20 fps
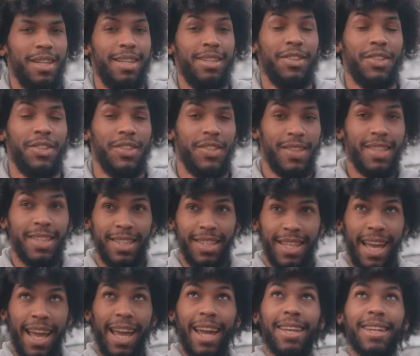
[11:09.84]
that you could see
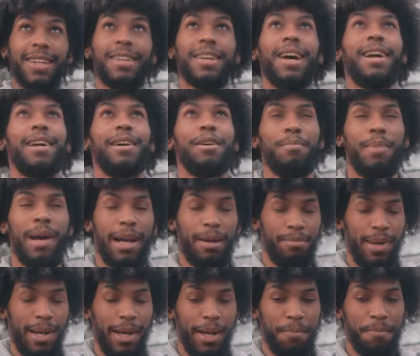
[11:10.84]
the entire
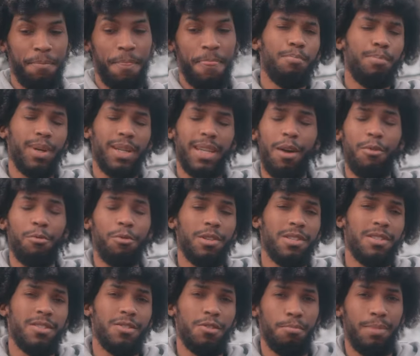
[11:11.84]
backpack. But that
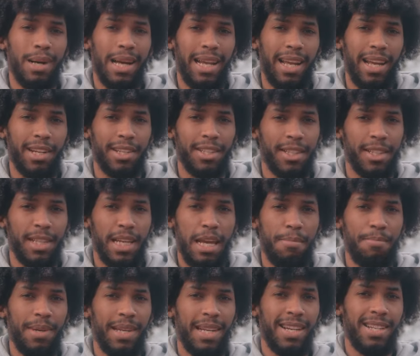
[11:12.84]
wasn't so bad actually,
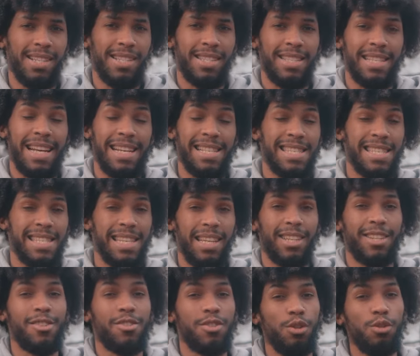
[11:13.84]
because that set
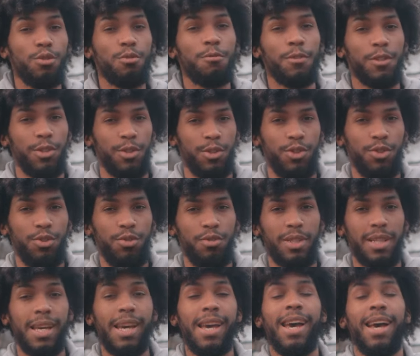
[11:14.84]
the tone for the shoot
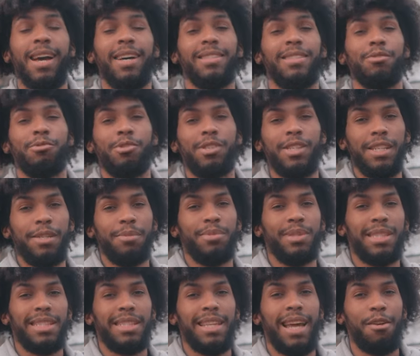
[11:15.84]
as I was able
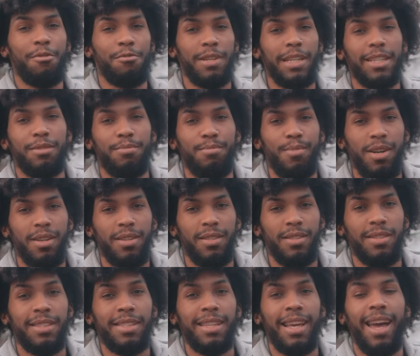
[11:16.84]
to direct the
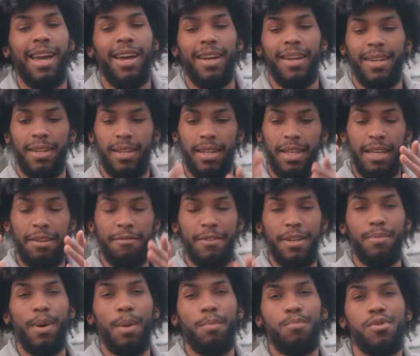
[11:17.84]
models and give
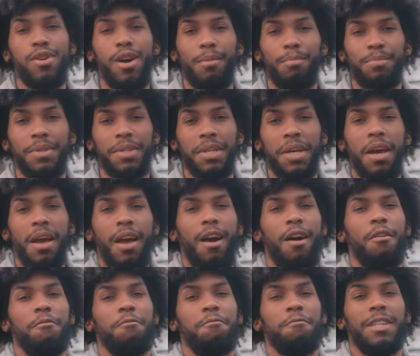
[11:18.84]
them a prompt
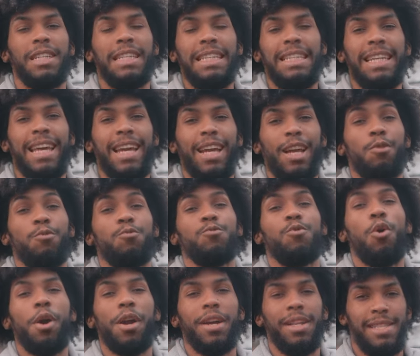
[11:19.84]
of feeling like
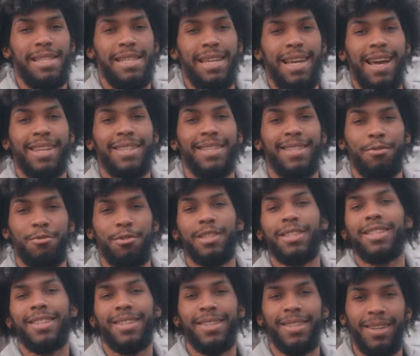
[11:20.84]
royalty as they were
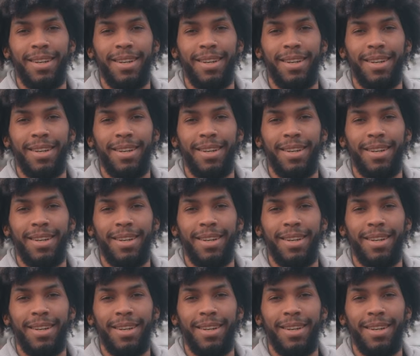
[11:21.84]
sitting